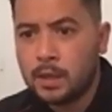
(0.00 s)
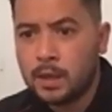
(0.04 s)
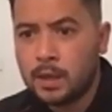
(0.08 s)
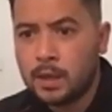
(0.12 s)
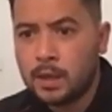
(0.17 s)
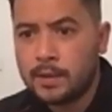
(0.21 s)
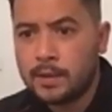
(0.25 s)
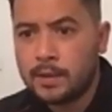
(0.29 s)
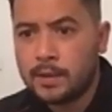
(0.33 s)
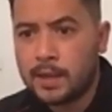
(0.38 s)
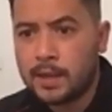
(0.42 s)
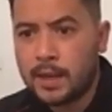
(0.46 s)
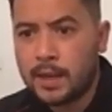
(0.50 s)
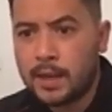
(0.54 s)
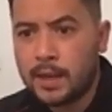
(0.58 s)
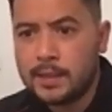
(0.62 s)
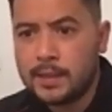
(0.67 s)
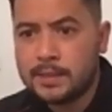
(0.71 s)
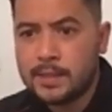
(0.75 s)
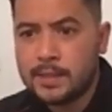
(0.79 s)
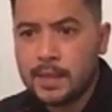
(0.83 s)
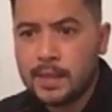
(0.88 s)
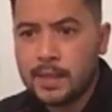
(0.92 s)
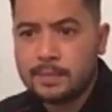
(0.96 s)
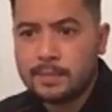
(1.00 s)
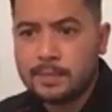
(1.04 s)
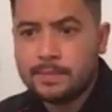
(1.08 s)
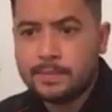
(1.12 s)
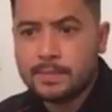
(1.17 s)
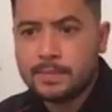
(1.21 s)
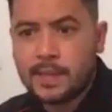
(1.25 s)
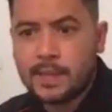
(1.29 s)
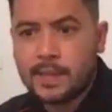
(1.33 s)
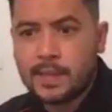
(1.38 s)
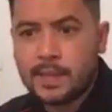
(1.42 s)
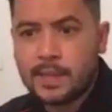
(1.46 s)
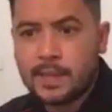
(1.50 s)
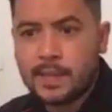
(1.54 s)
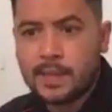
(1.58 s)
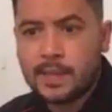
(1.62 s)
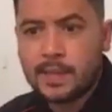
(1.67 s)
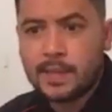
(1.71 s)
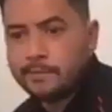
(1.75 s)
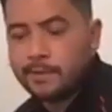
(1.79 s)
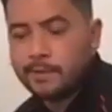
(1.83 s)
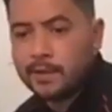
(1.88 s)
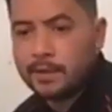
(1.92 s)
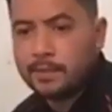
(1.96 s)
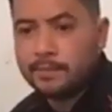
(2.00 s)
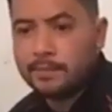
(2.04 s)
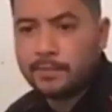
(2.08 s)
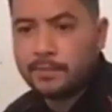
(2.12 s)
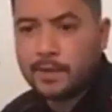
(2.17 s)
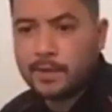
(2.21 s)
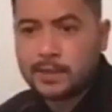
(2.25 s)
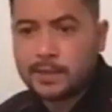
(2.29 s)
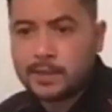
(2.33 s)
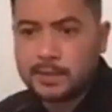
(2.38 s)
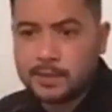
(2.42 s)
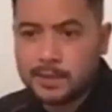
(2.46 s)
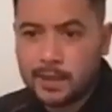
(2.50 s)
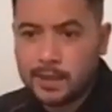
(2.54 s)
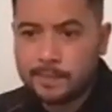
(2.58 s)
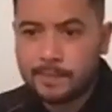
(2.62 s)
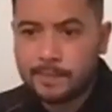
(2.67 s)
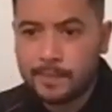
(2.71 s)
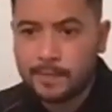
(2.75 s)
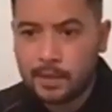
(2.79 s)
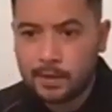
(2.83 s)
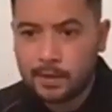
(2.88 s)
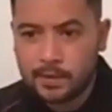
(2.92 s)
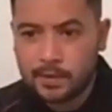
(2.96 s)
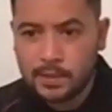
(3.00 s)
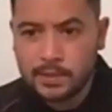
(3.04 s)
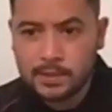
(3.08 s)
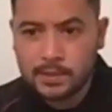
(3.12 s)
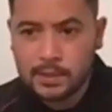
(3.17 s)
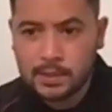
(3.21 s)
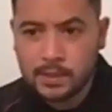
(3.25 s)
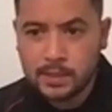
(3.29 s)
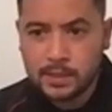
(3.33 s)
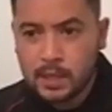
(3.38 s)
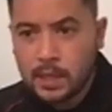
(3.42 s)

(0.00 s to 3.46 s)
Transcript: there K-tape techniques for hip flexors? Yep, there is.